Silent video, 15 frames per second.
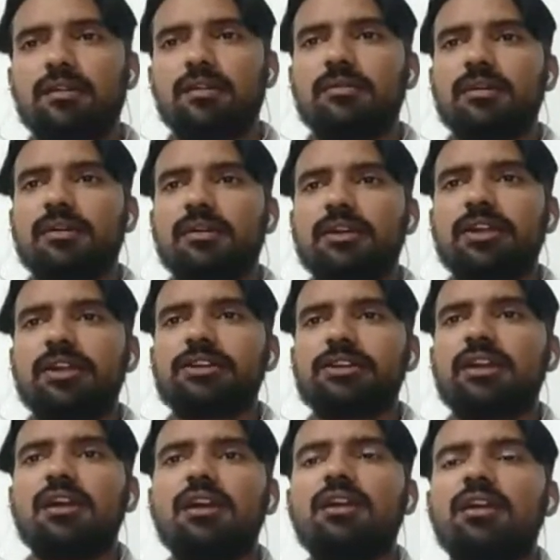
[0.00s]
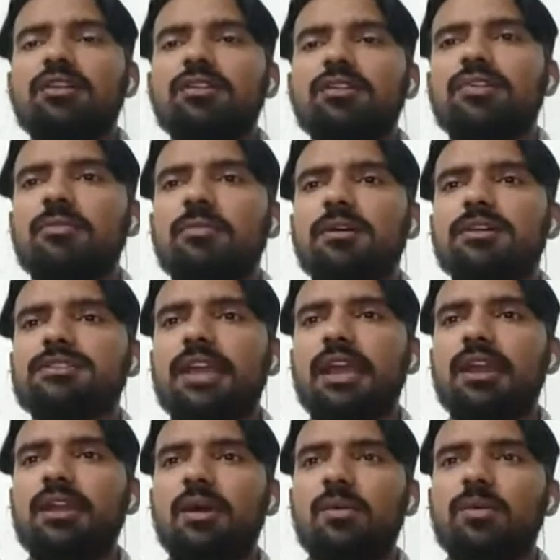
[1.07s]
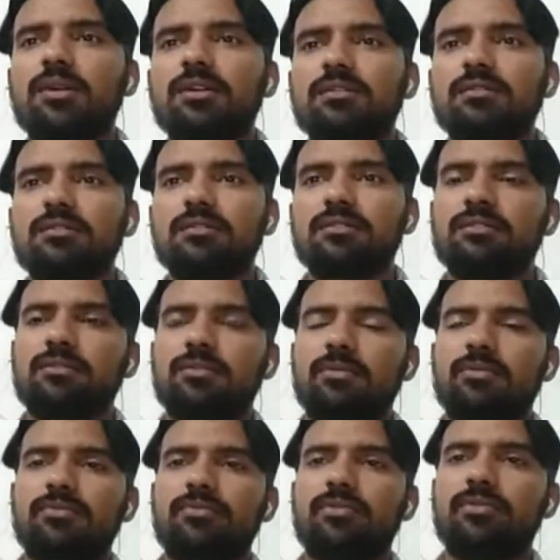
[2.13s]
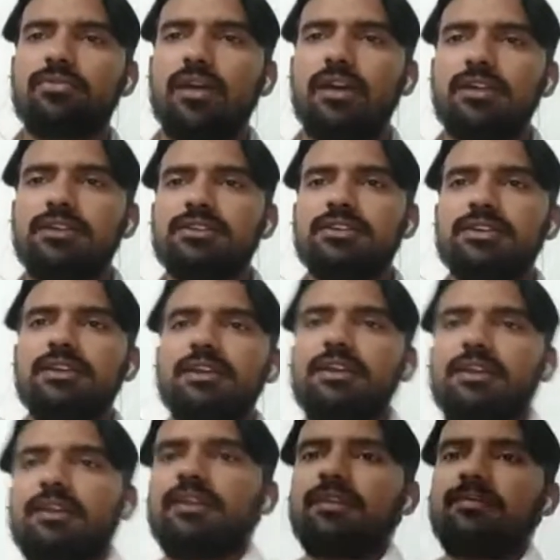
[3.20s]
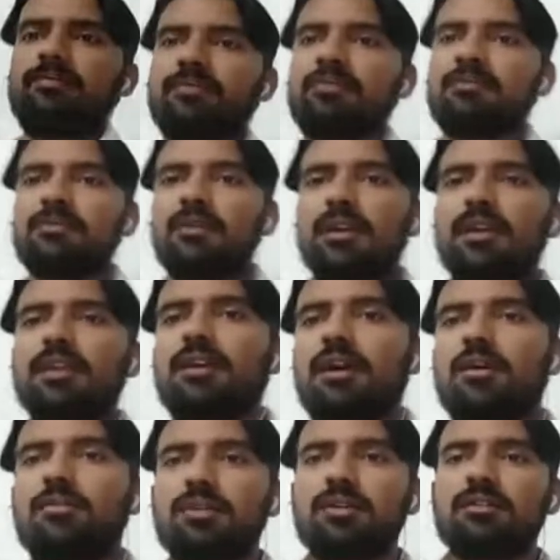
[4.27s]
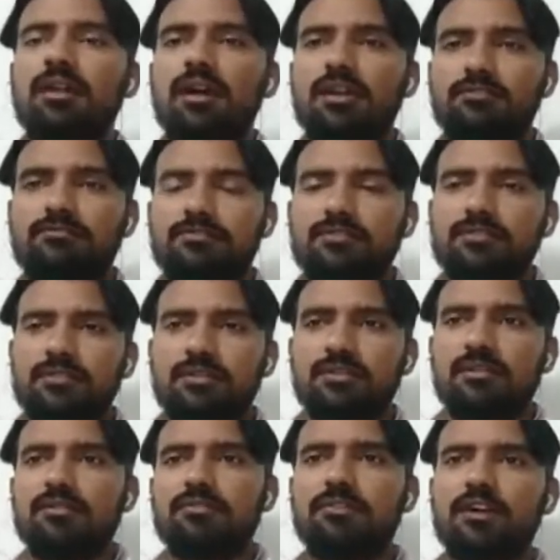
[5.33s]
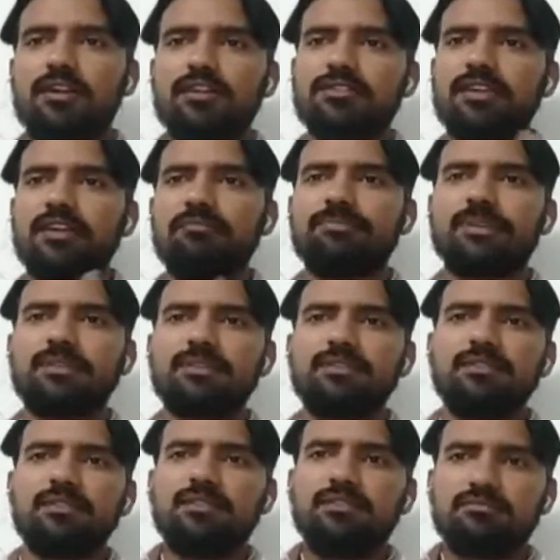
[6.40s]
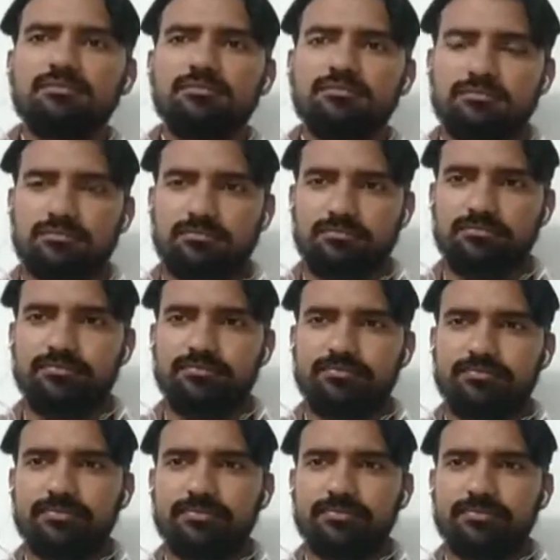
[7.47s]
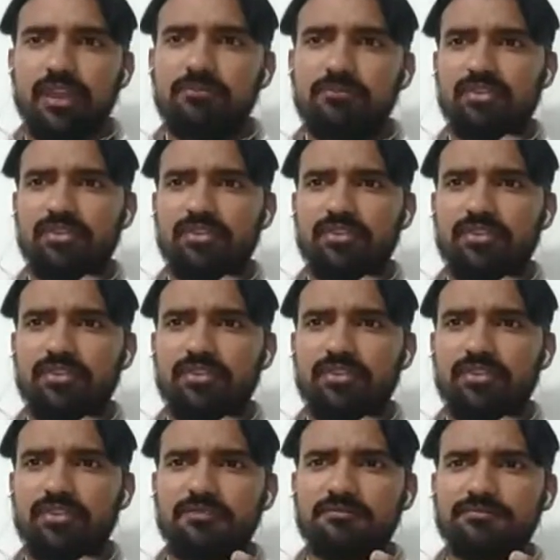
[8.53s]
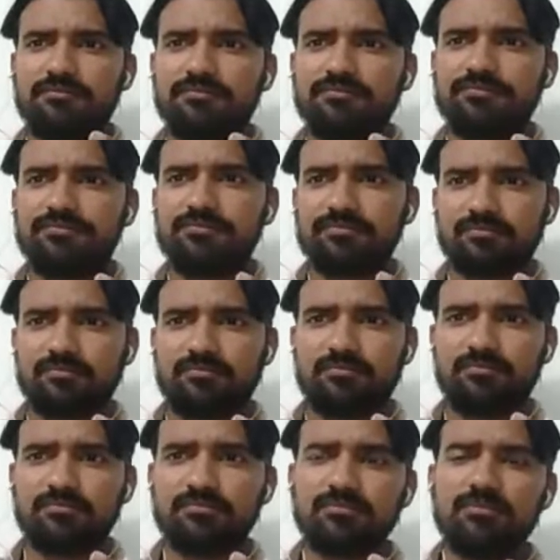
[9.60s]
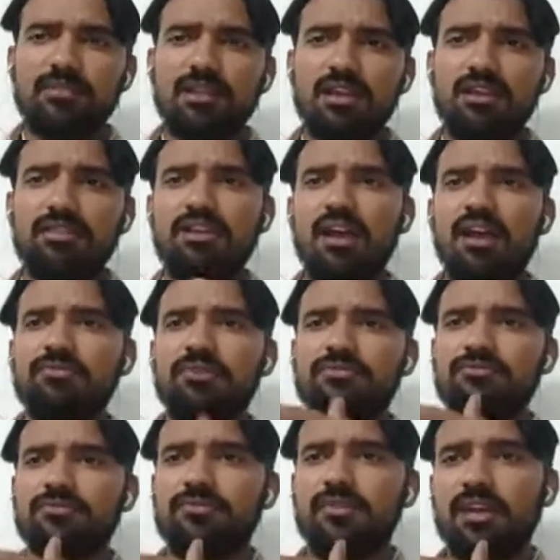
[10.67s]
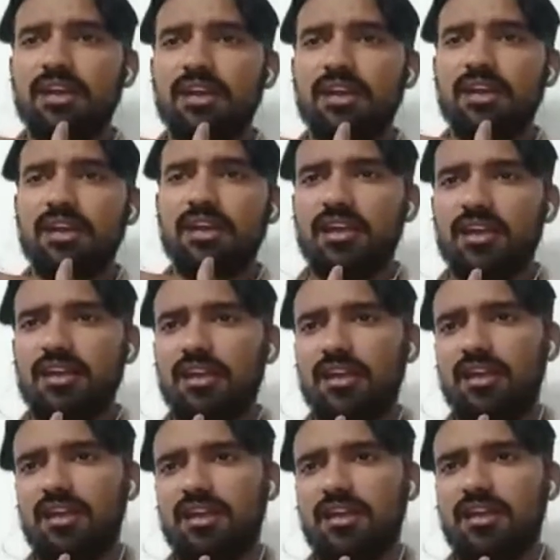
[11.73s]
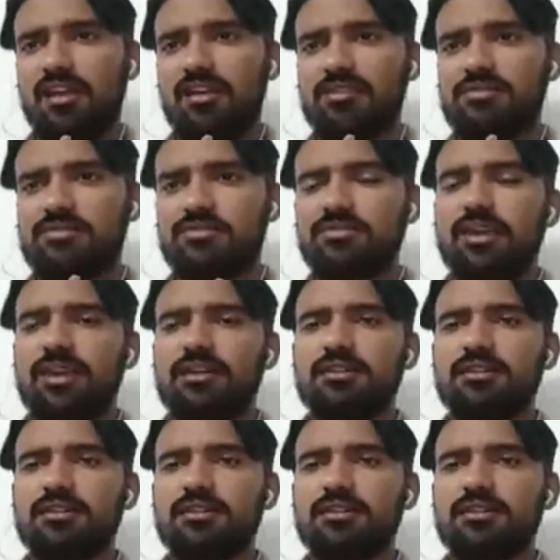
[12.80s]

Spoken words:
creating a lot of troubles in our society, in our life. For example, if we say the life of a student,